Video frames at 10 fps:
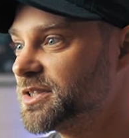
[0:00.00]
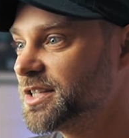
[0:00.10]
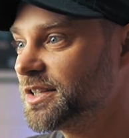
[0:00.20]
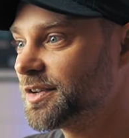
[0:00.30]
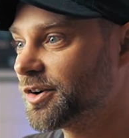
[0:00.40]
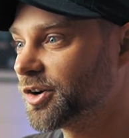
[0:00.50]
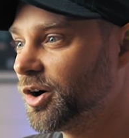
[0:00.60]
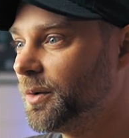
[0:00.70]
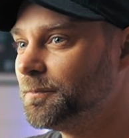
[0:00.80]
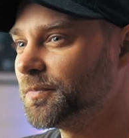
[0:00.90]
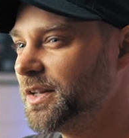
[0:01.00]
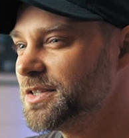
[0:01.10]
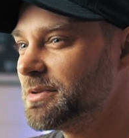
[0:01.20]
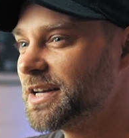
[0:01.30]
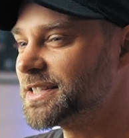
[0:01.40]
sit there and go, it
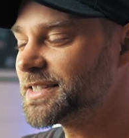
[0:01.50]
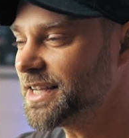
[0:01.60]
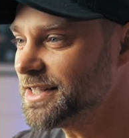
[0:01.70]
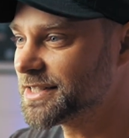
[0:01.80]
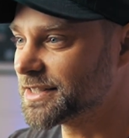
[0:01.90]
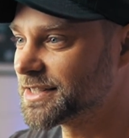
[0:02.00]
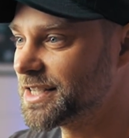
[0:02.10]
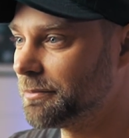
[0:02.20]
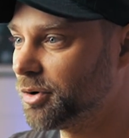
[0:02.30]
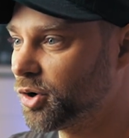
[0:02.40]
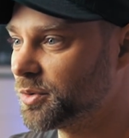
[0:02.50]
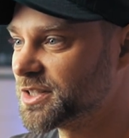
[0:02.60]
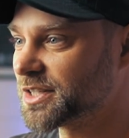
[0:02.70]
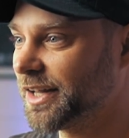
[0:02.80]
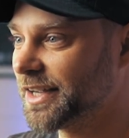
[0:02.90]
doesn't make any sense that CM Punk would
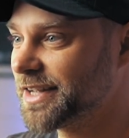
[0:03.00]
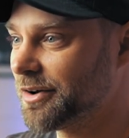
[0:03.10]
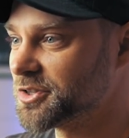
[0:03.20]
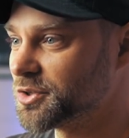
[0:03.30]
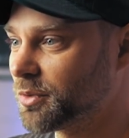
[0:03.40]
slide down as the